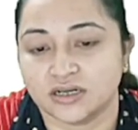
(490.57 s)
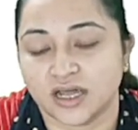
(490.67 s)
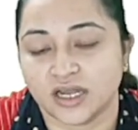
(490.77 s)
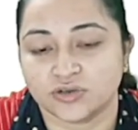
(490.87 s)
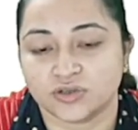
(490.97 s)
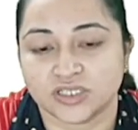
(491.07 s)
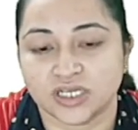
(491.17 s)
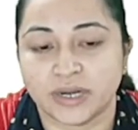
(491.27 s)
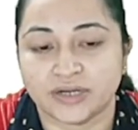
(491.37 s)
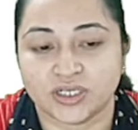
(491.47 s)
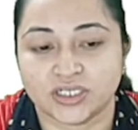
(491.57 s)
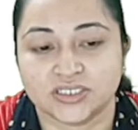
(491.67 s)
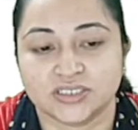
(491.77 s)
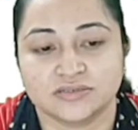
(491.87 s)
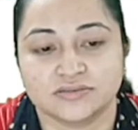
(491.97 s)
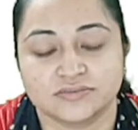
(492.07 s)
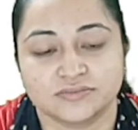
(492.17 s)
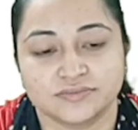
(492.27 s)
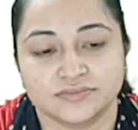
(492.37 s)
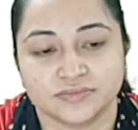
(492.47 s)
n cross n matrix.
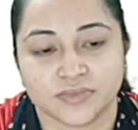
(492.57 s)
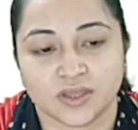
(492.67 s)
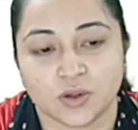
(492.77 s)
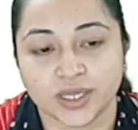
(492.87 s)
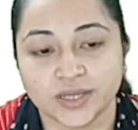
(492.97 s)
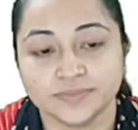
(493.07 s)
Okay,